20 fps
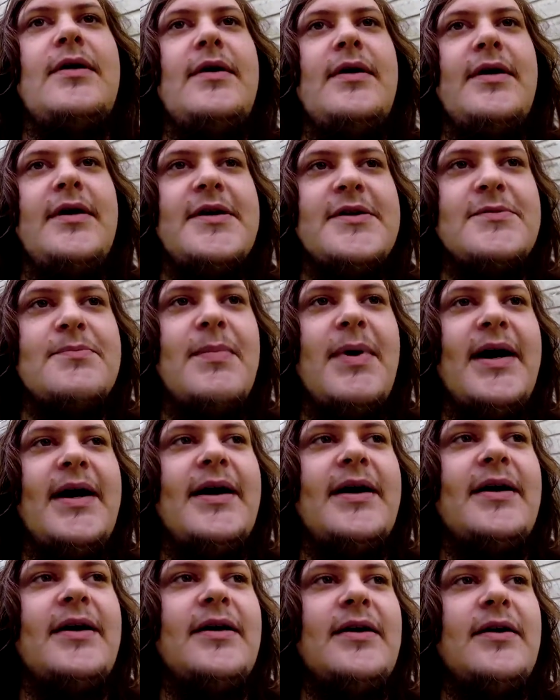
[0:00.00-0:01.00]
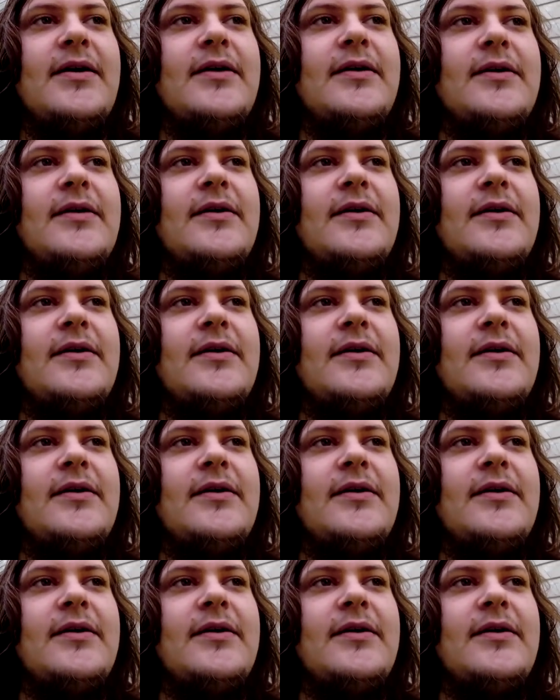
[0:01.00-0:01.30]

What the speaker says: is by